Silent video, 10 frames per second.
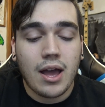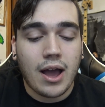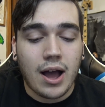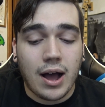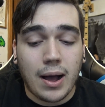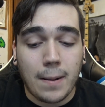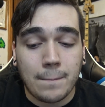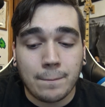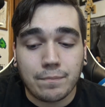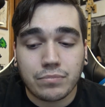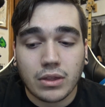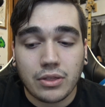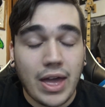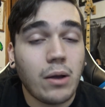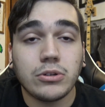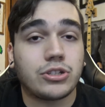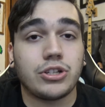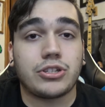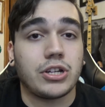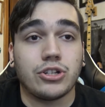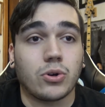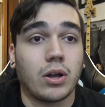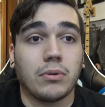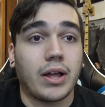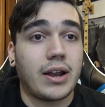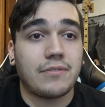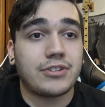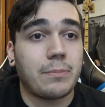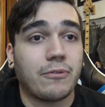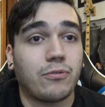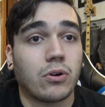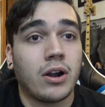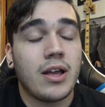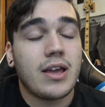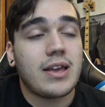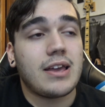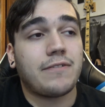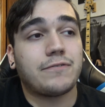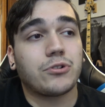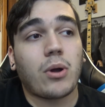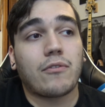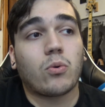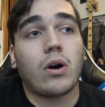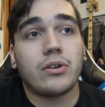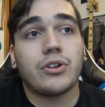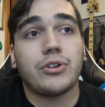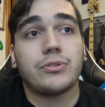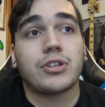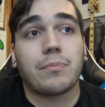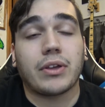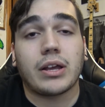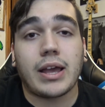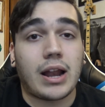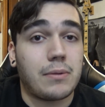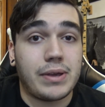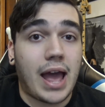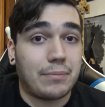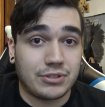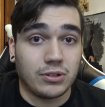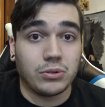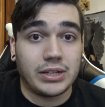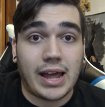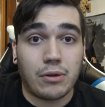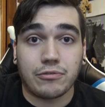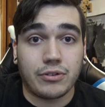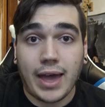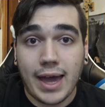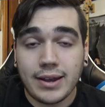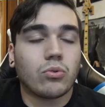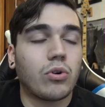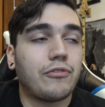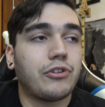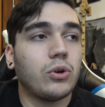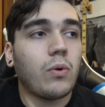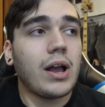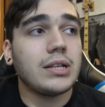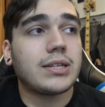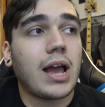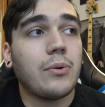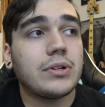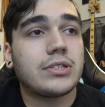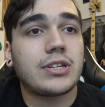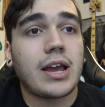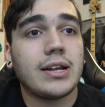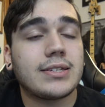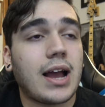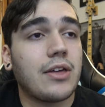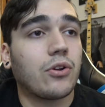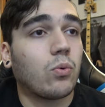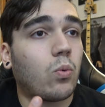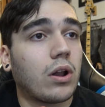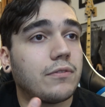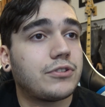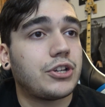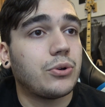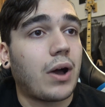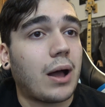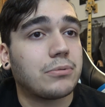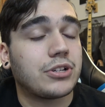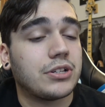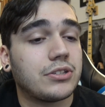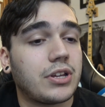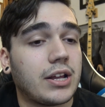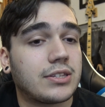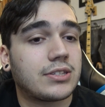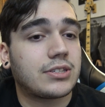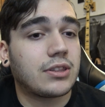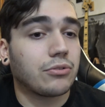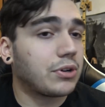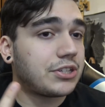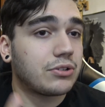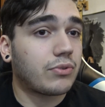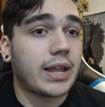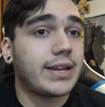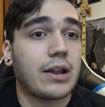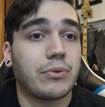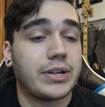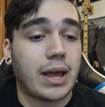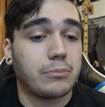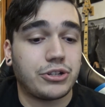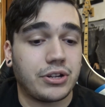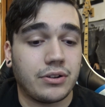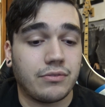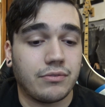That was just enjoyable. And I've said before, if Drew ever wanted to do something again, I'd be absolutely down for that. Review-wise, I would say it's either one of two options. It's the recent Red Dead Redemption